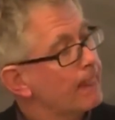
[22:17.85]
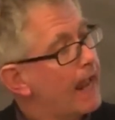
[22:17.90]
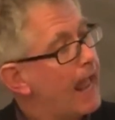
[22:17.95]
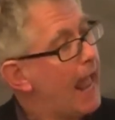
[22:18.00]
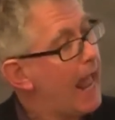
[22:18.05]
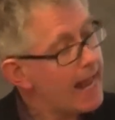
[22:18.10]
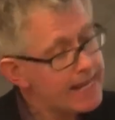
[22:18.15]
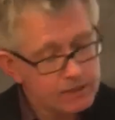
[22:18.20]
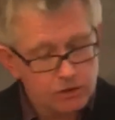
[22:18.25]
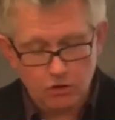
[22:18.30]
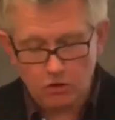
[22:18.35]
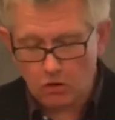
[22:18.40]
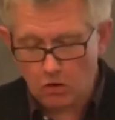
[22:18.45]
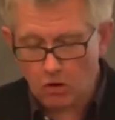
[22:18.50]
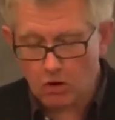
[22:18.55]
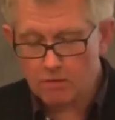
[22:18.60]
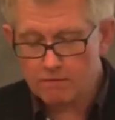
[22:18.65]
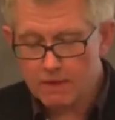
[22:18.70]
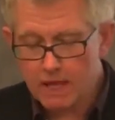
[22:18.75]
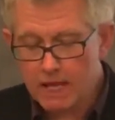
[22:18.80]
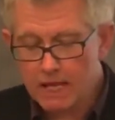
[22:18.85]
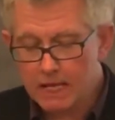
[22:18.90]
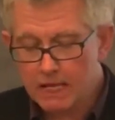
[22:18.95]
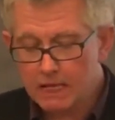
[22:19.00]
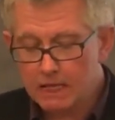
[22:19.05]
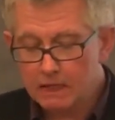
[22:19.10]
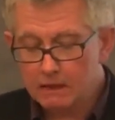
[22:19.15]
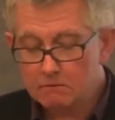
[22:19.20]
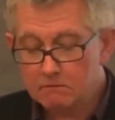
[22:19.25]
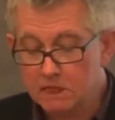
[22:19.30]
And/or
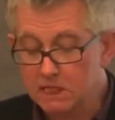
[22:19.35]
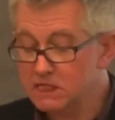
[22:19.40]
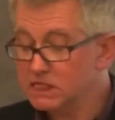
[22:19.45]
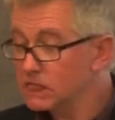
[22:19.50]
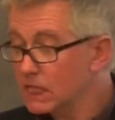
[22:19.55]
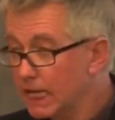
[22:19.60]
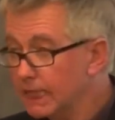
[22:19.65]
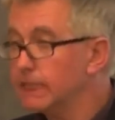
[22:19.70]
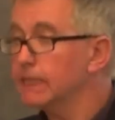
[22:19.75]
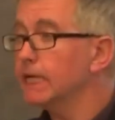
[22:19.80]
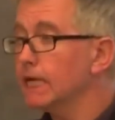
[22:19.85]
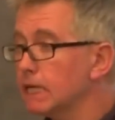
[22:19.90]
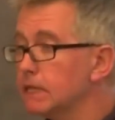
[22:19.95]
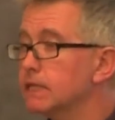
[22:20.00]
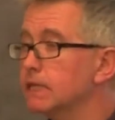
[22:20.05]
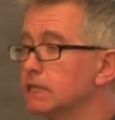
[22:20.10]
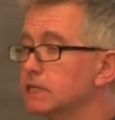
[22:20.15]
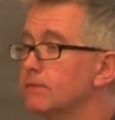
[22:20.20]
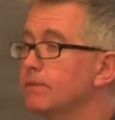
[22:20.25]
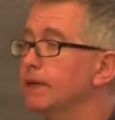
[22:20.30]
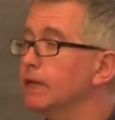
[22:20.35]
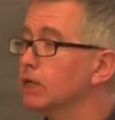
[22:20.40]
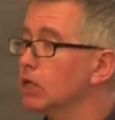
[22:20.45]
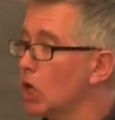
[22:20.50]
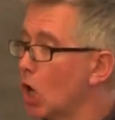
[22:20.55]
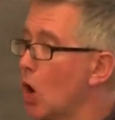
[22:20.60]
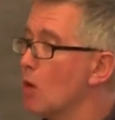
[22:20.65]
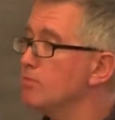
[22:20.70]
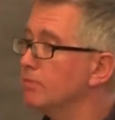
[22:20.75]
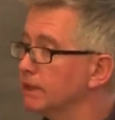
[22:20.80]
it's likely, I think, to be a
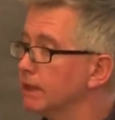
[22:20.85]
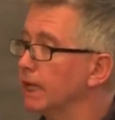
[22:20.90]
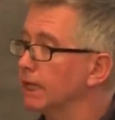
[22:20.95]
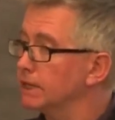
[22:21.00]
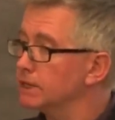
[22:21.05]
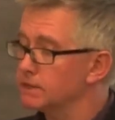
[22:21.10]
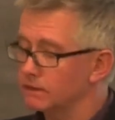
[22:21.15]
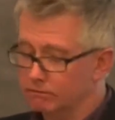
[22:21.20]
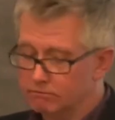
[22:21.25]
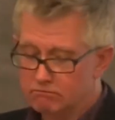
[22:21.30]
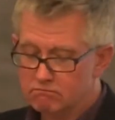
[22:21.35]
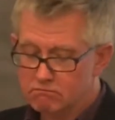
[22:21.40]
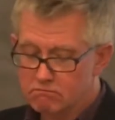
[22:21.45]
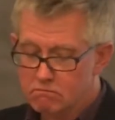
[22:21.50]
combination,